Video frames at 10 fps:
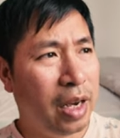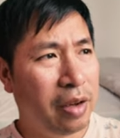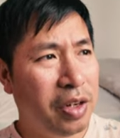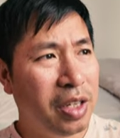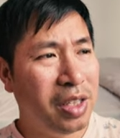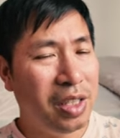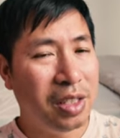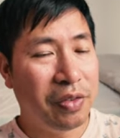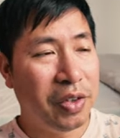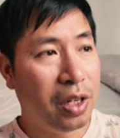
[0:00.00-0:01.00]
I have Disney
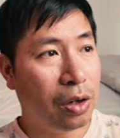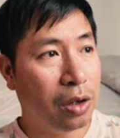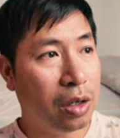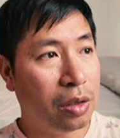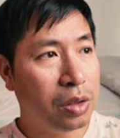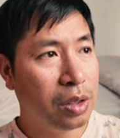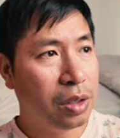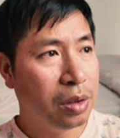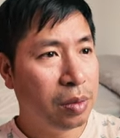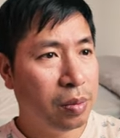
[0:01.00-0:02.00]
$70
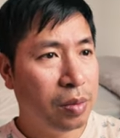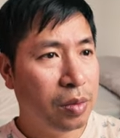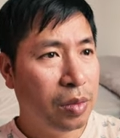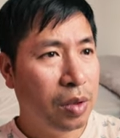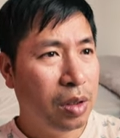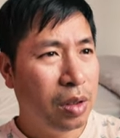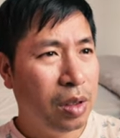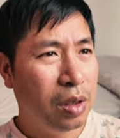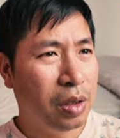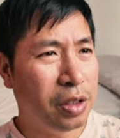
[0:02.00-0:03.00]
calls.
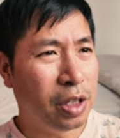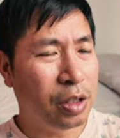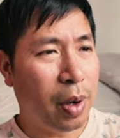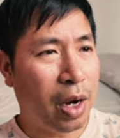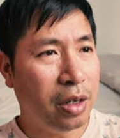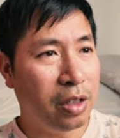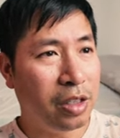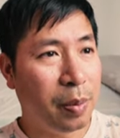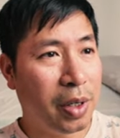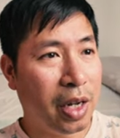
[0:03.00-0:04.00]
These expire
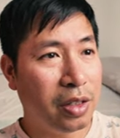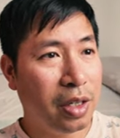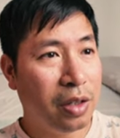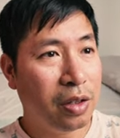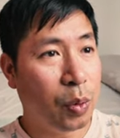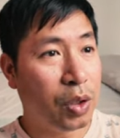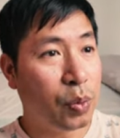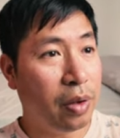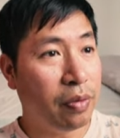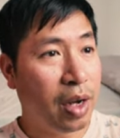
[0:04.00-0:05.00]
December 19th,
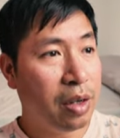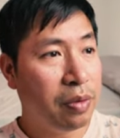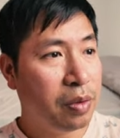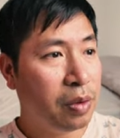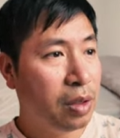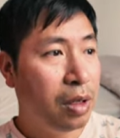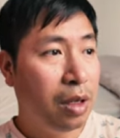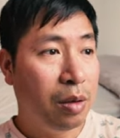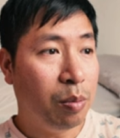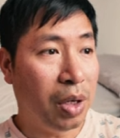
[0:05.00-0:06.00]
2025.
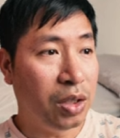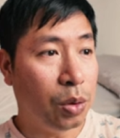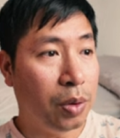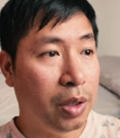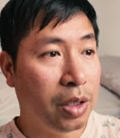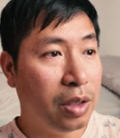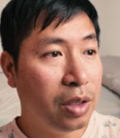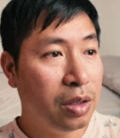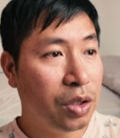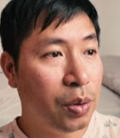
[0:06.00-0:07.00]
My total
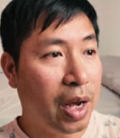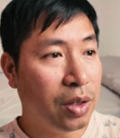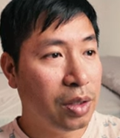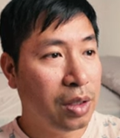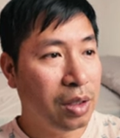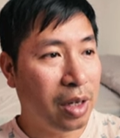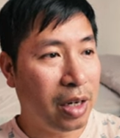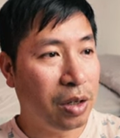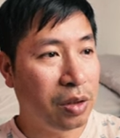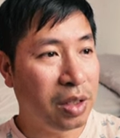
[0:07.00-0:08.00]
return,
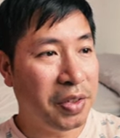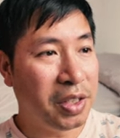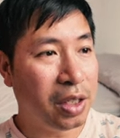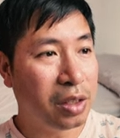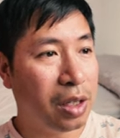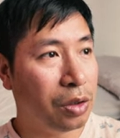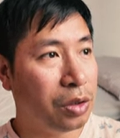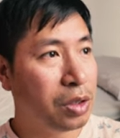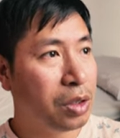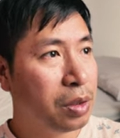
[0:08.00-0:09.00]

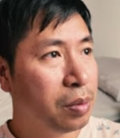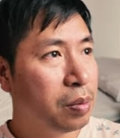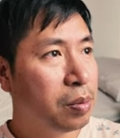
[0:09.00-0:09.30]
$2,976.